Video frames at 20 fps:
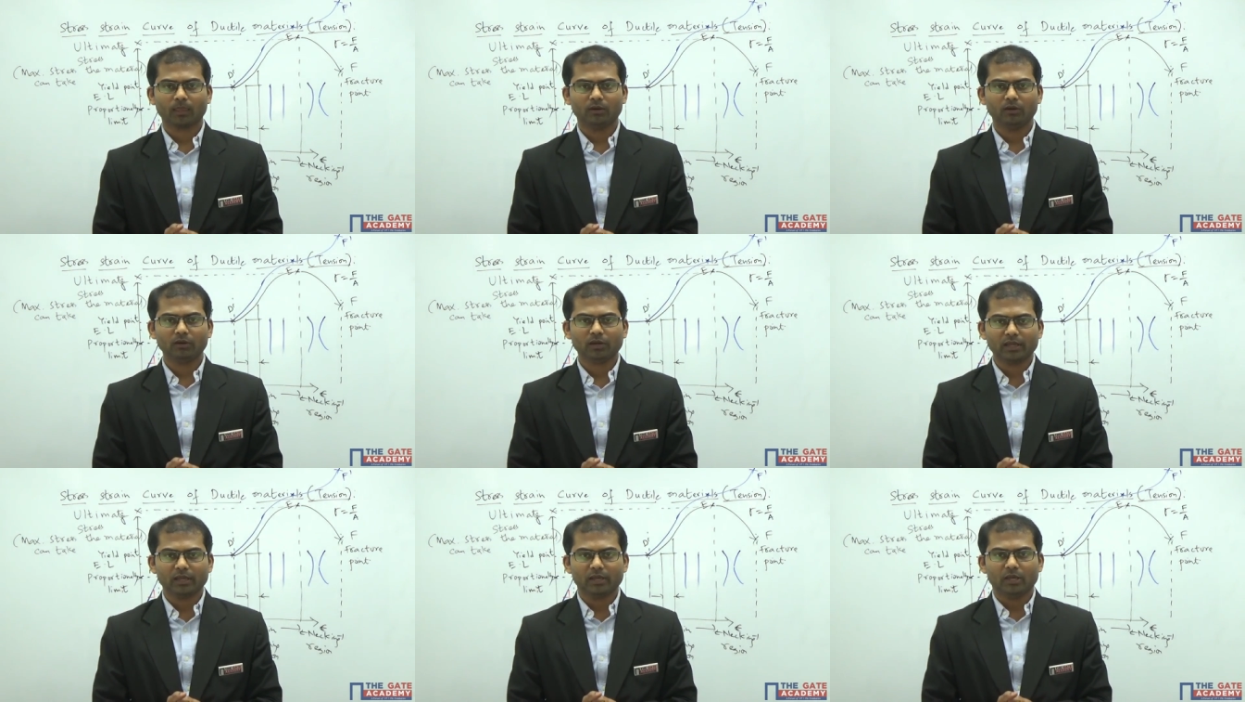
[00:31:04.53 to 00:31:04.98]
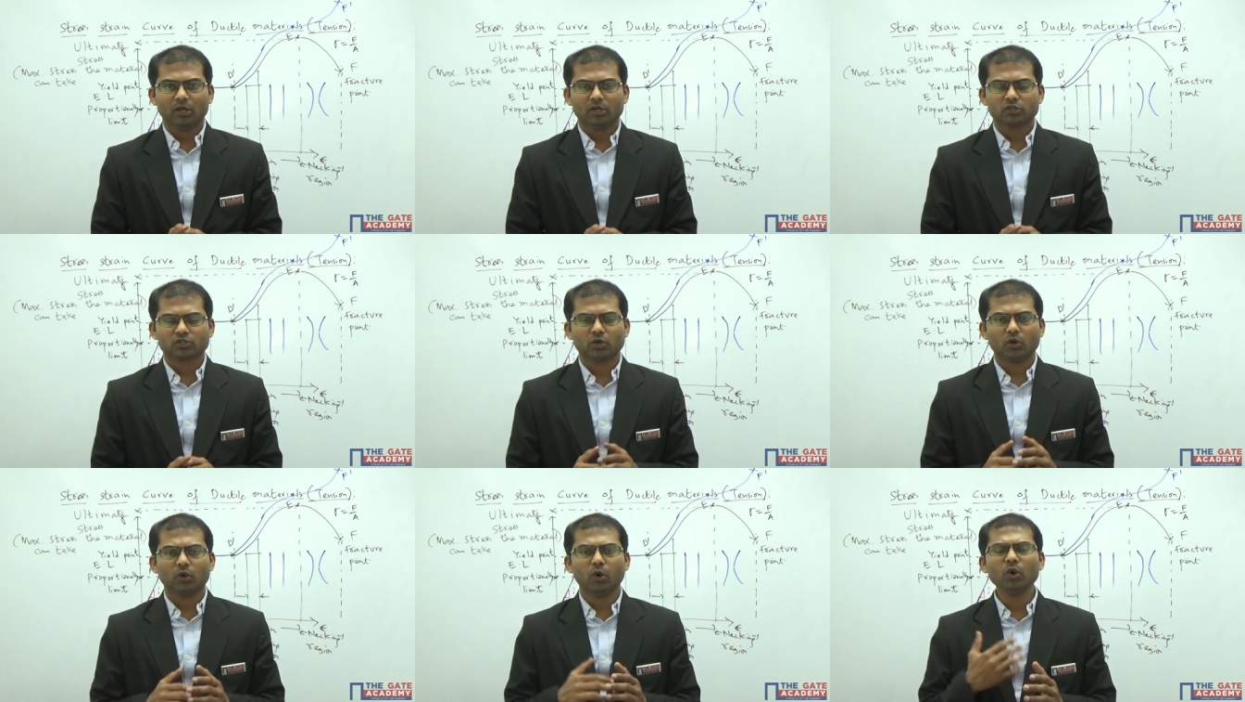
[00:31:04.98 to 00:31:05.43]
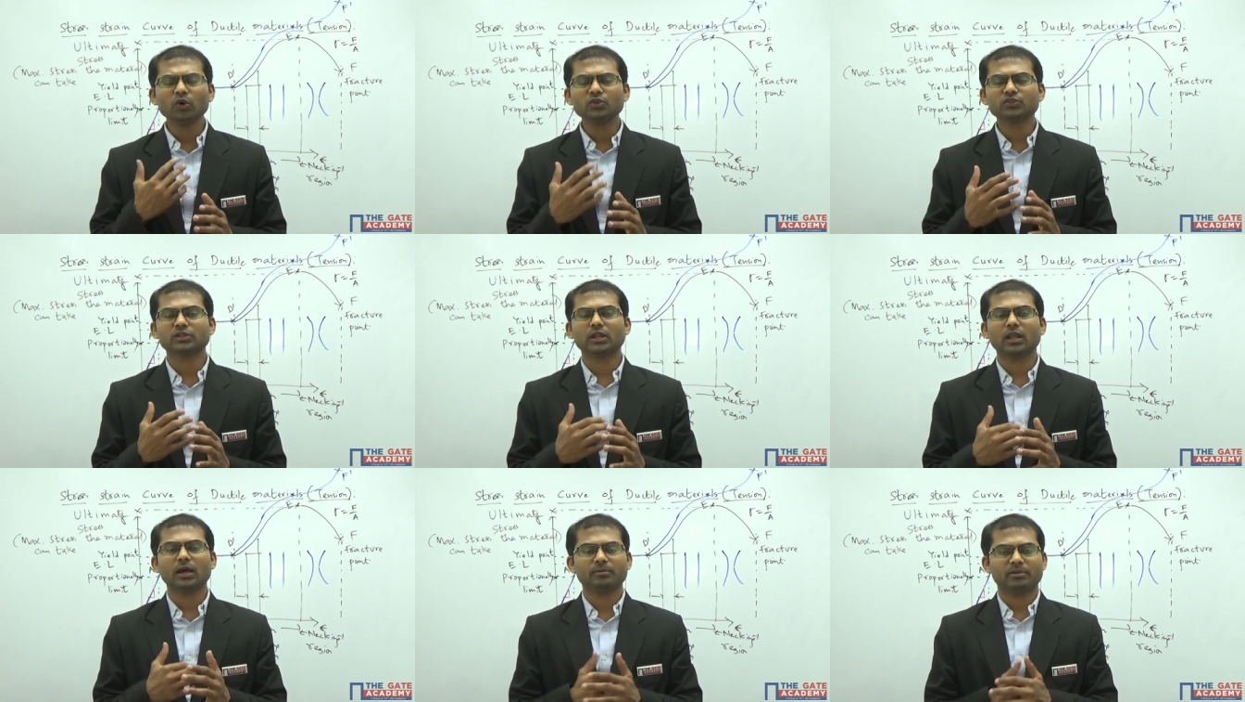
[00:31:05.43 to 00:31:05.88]
Okay, so
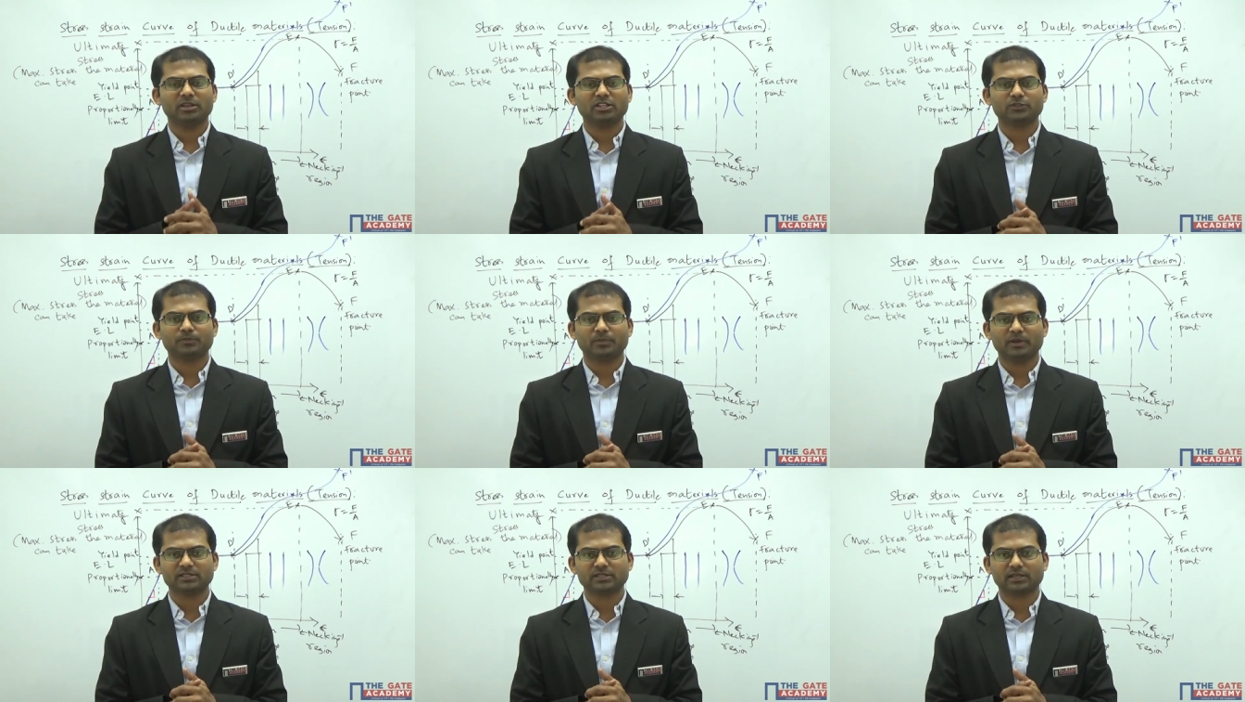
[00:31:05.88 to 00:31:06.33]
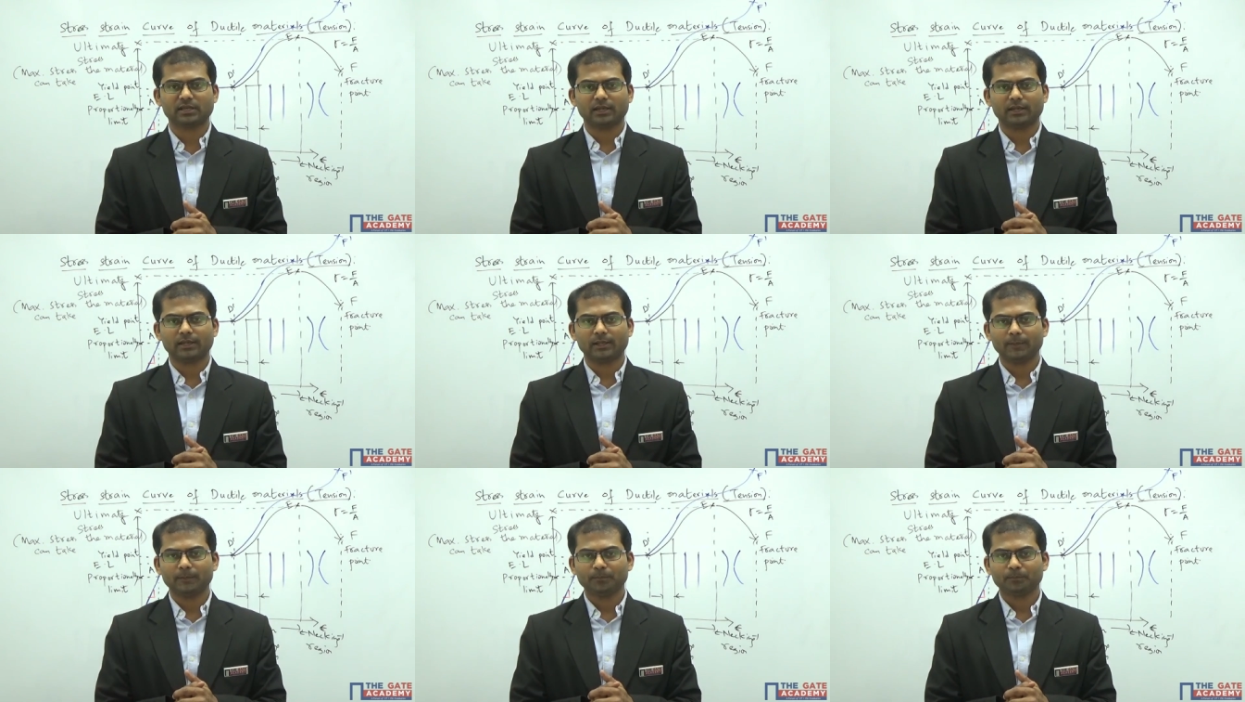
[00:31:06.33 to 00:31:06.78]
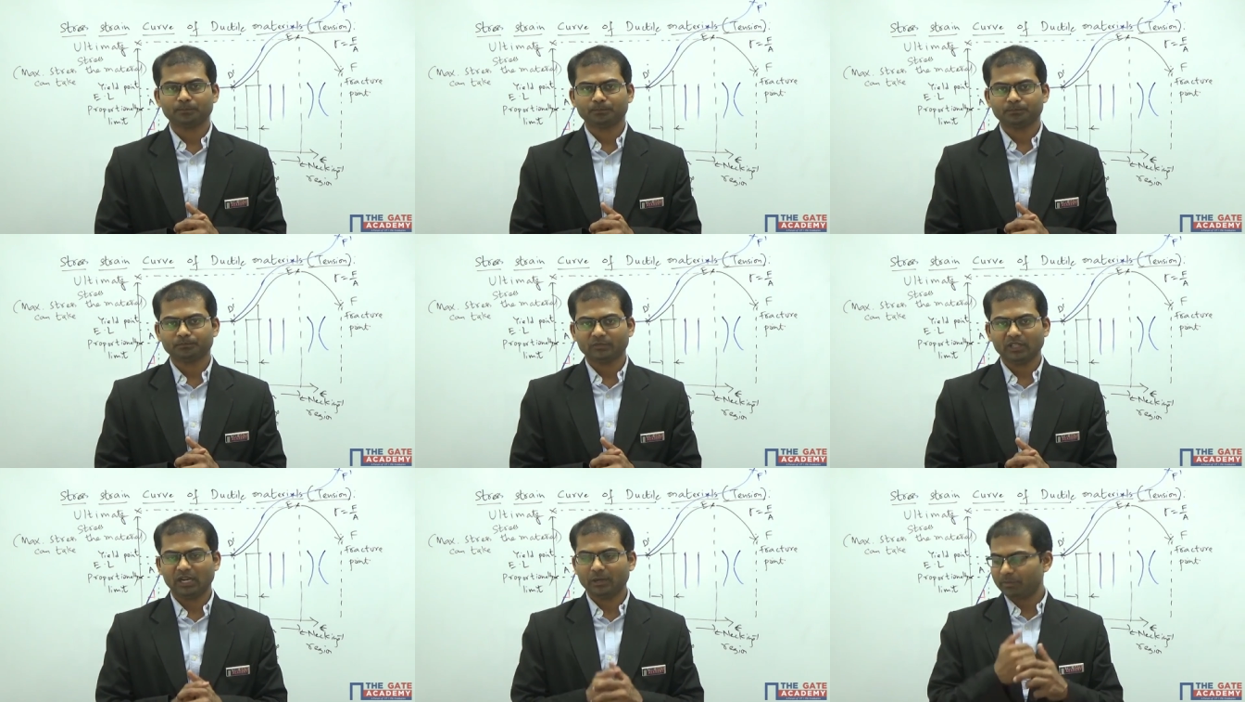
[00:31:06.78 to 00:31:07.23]
Hooke's law means basically,
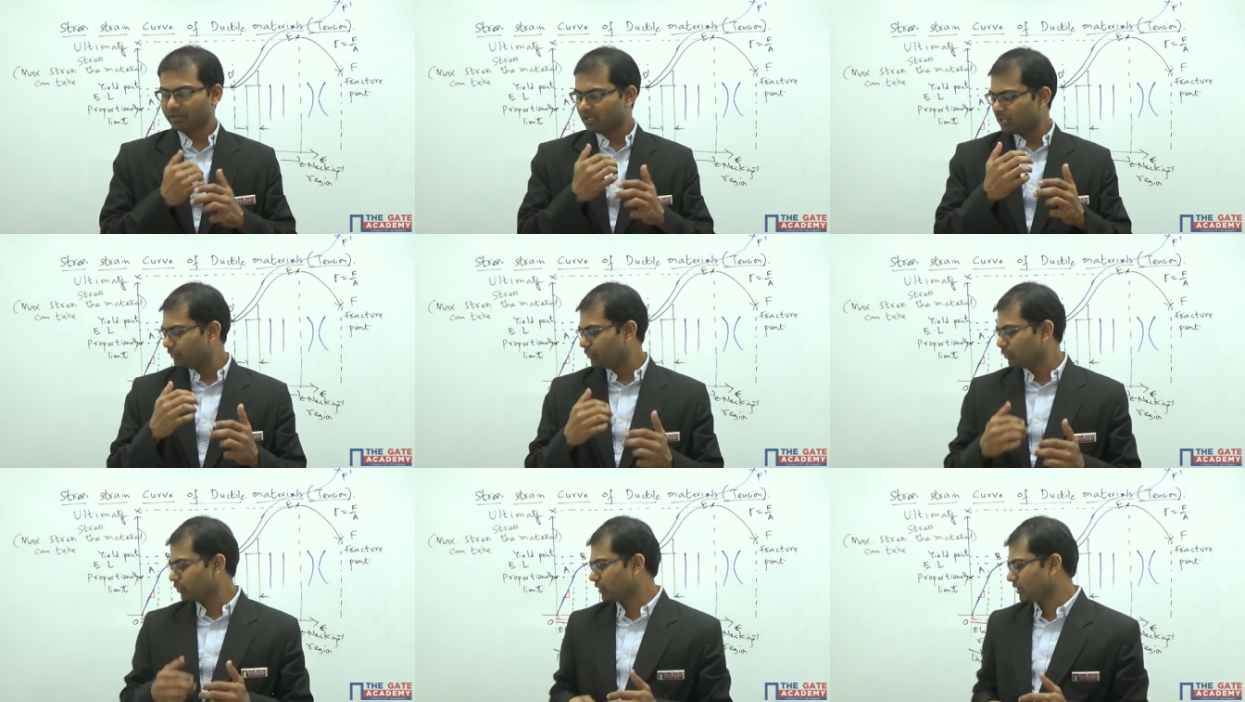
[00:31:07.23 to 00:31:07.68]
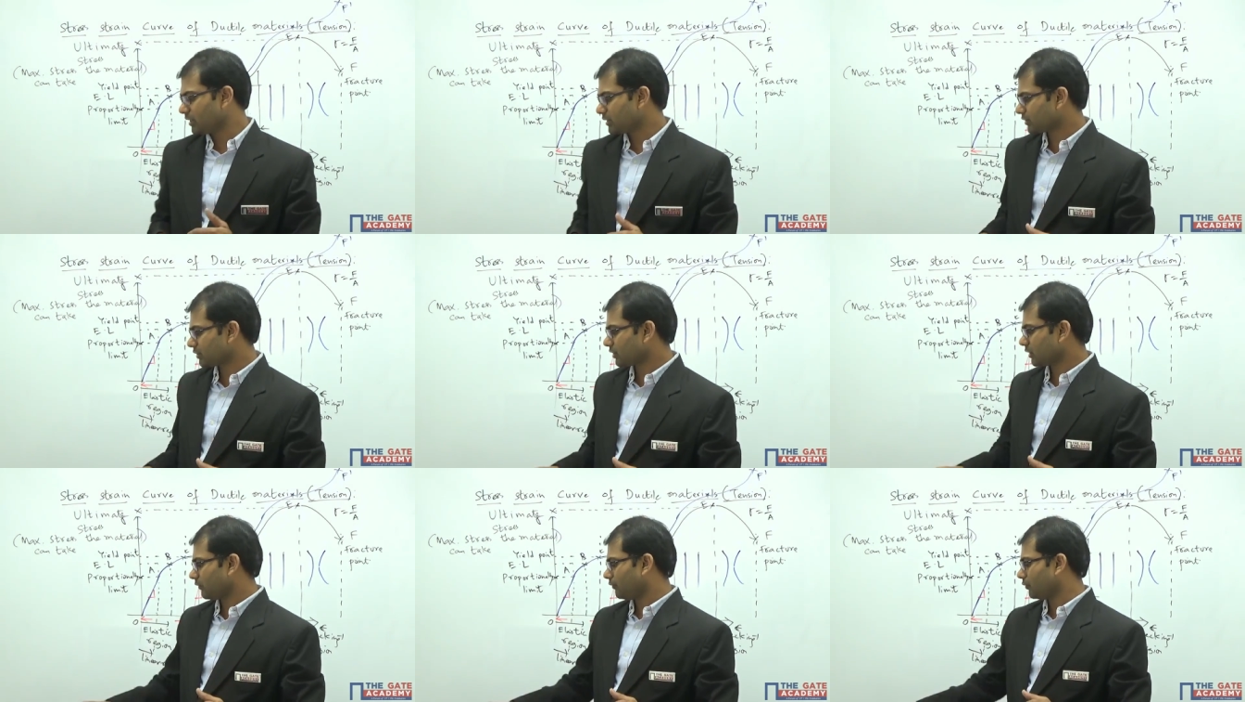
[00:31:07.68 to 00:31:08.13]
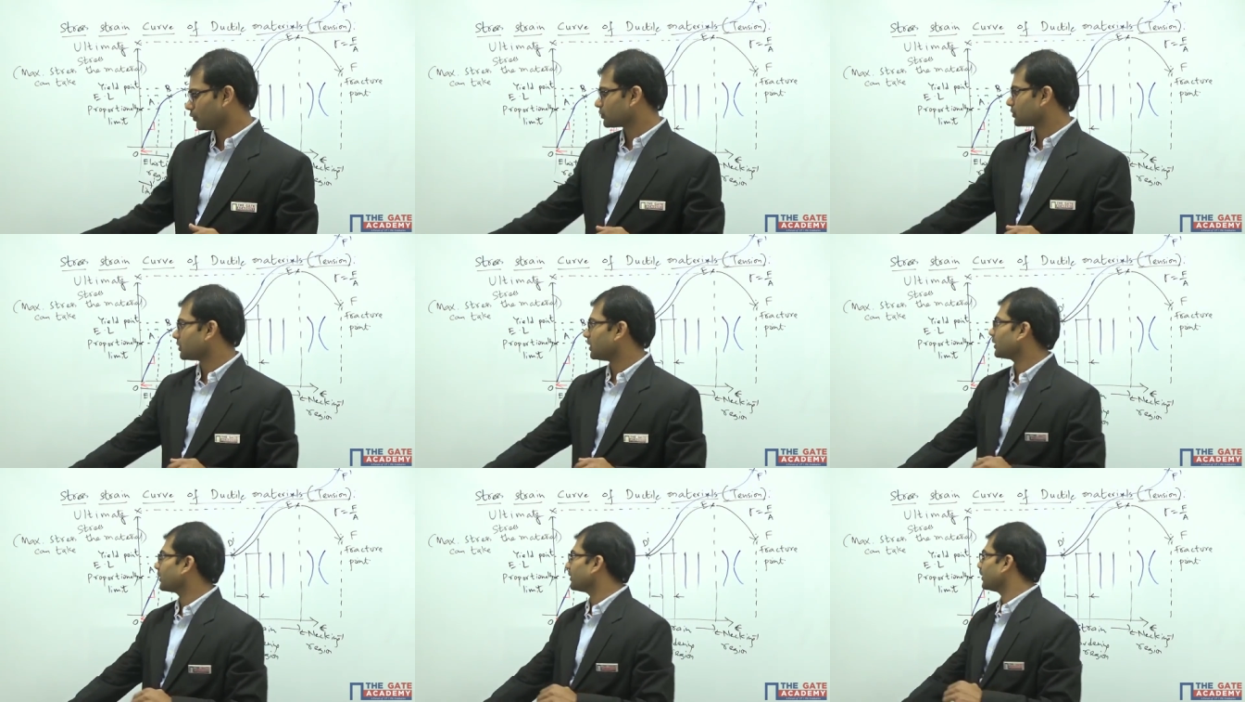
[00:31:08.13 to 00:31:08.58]
let me give you the history of Hooke's law